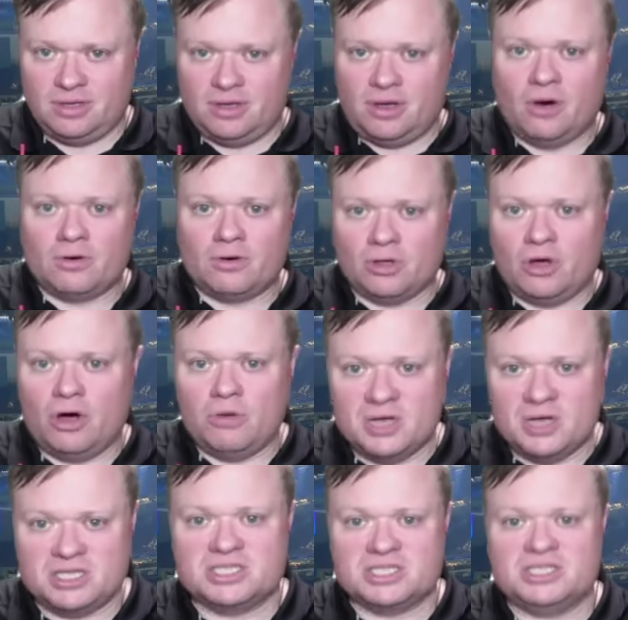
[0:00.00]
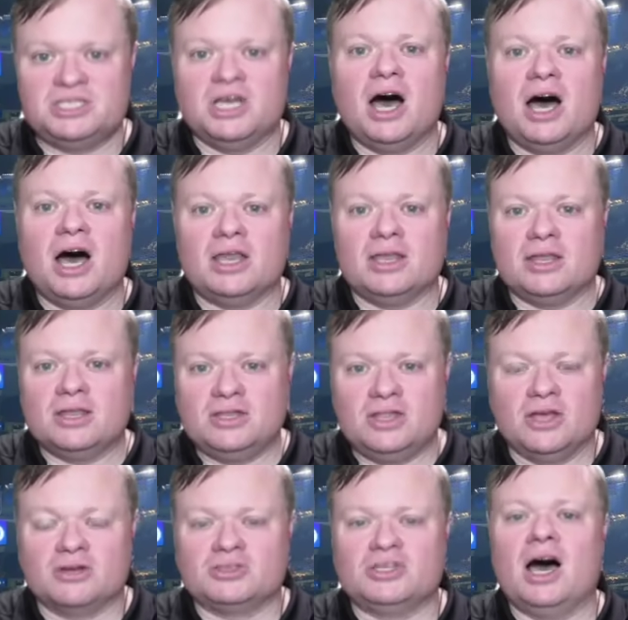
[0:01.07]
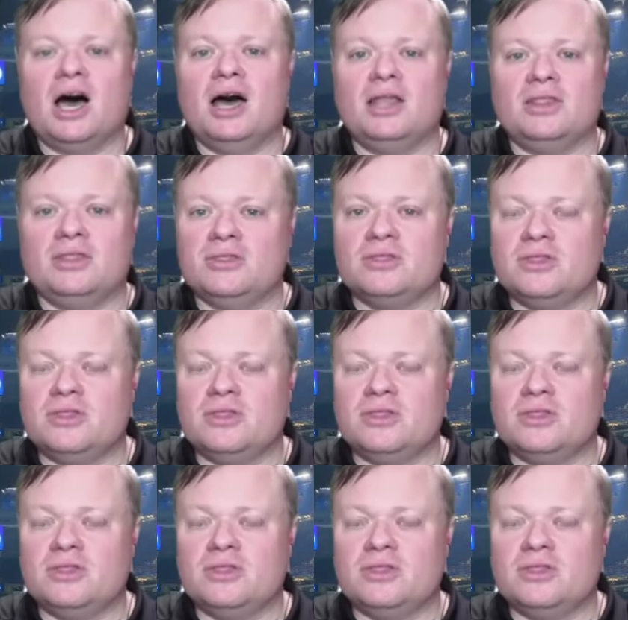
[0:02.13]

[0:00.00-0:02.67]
oklahoma is done they're done